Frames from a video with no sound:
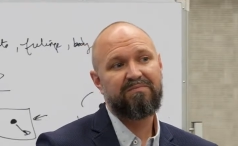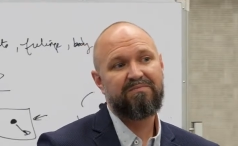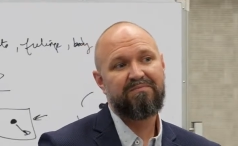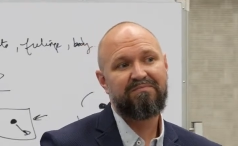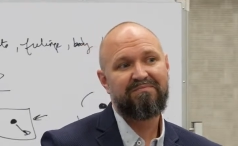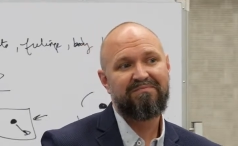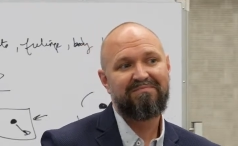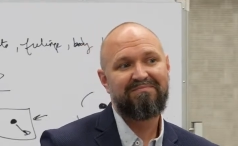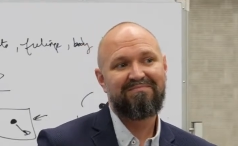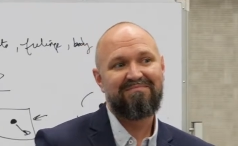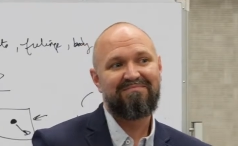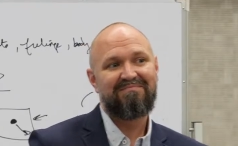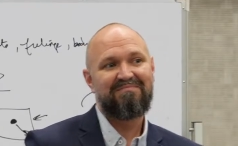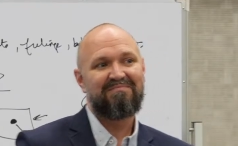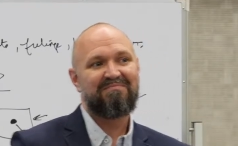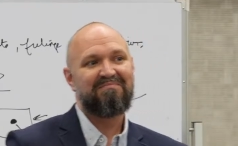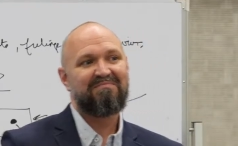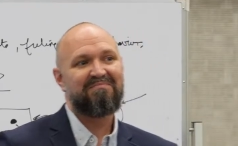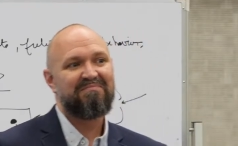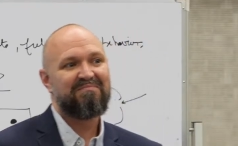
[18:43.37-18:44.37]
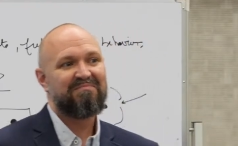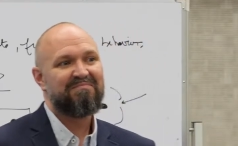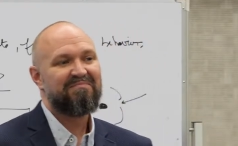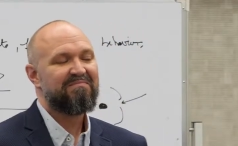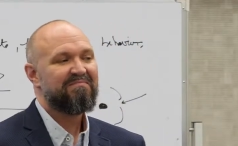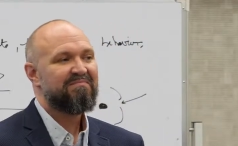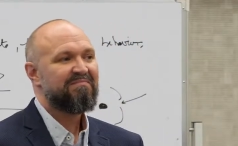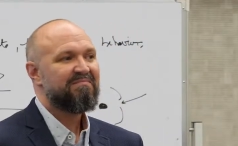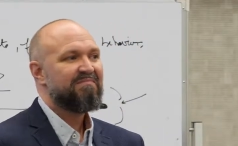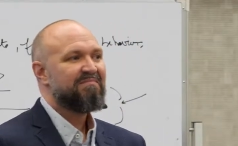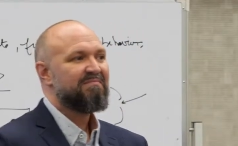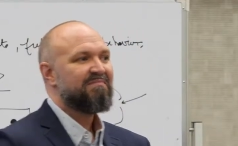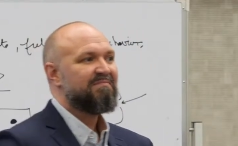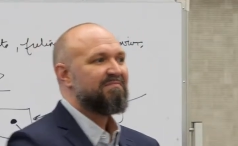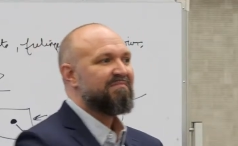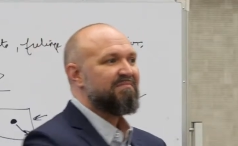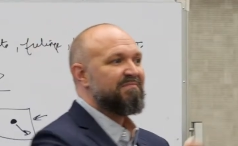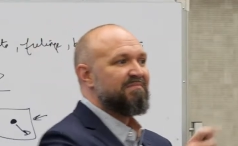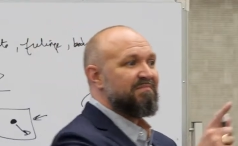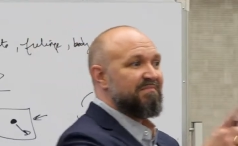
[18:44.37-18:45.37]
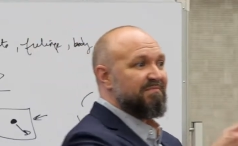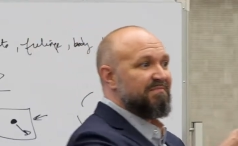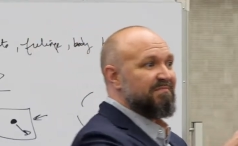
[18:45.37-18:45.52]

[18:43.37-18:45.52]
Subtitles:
No one is speaking in this clip.